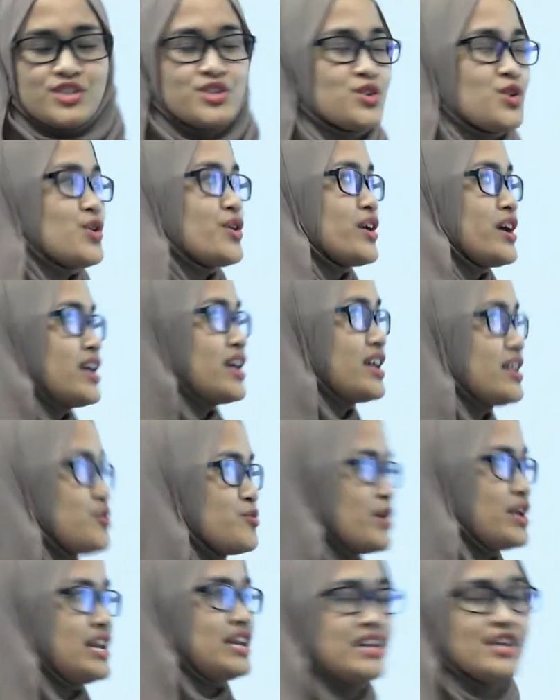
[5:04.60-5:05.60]
so it
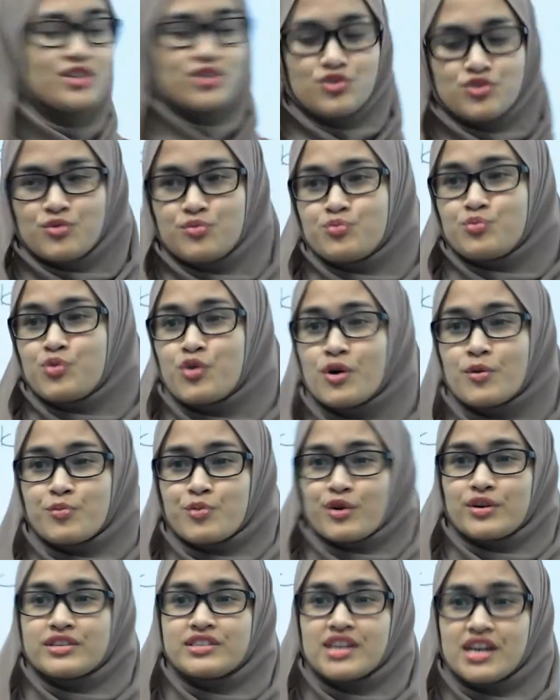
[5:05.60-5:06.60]
will lead to poor
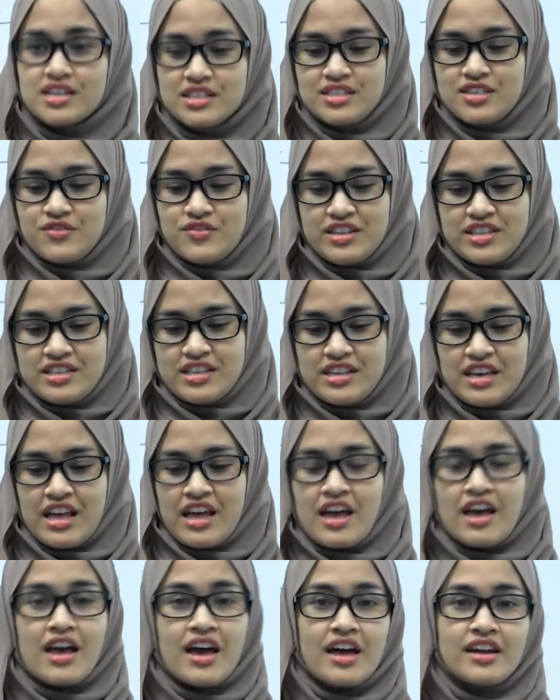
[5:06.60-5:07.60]
productivity.
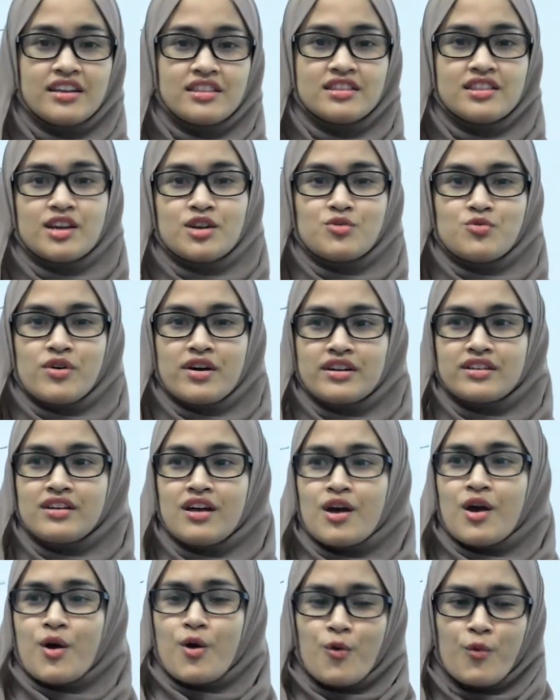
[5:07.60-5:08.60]
And the third one,
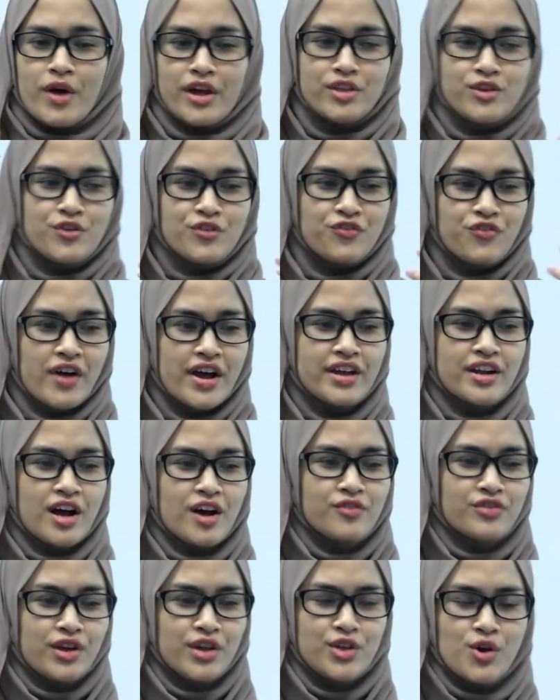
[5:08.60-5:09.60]
when you find
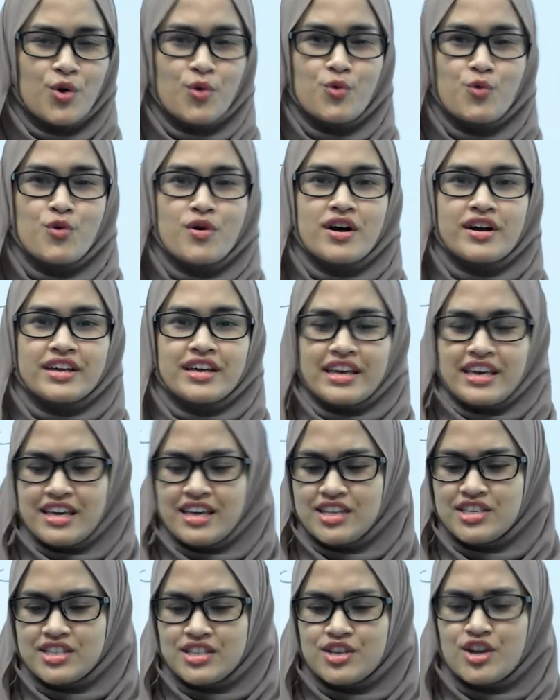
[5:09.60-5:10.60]
out that your work
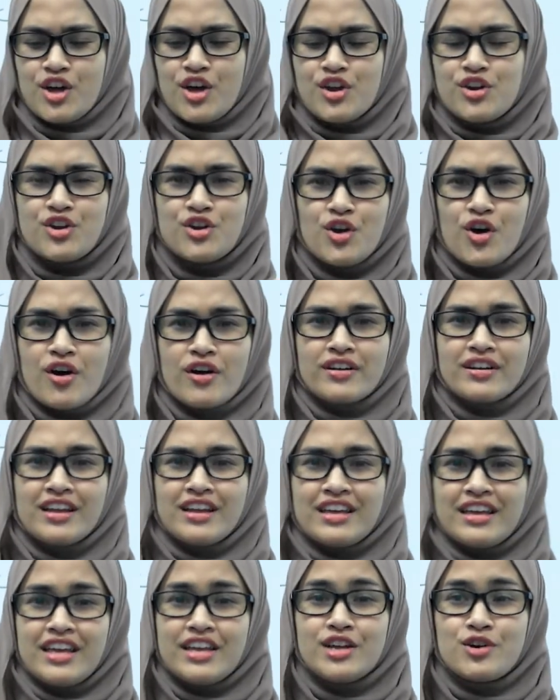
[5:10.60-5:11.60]
is
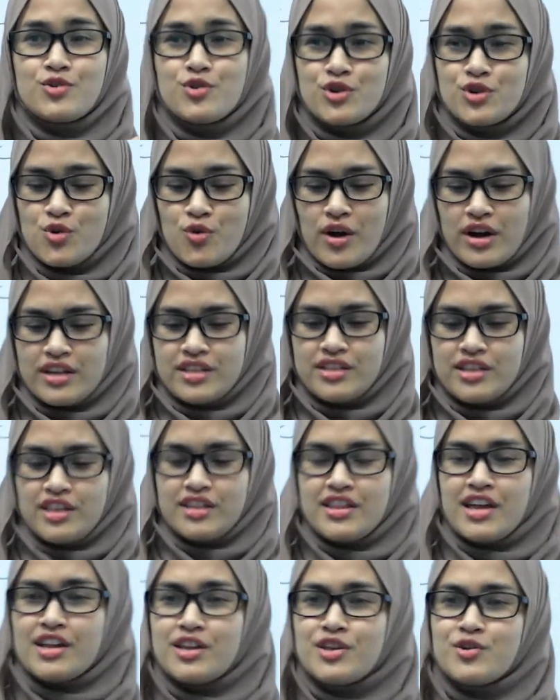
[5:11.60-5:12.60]
not in a good quality,
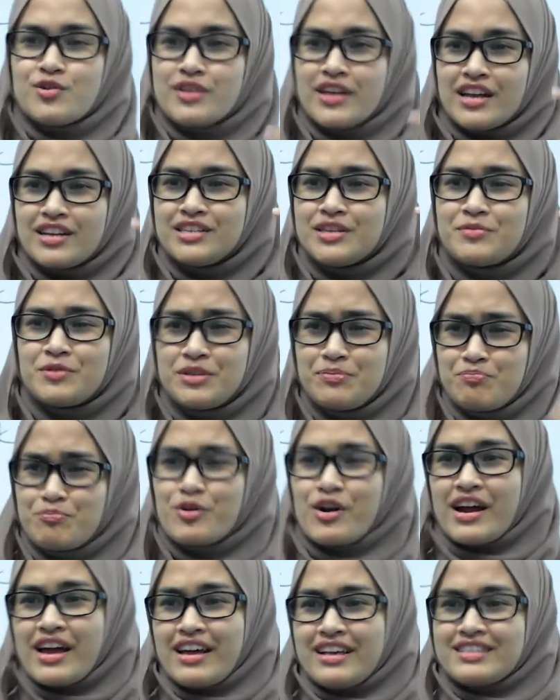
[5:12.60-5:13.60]
then you get
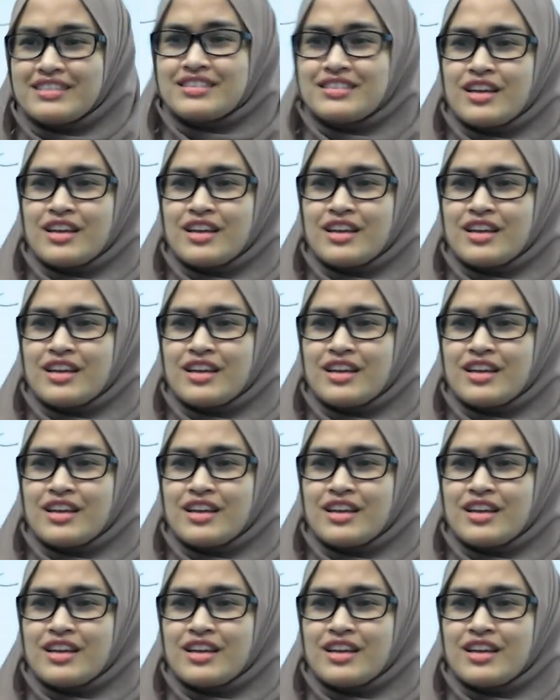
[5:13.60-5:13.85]
depressed,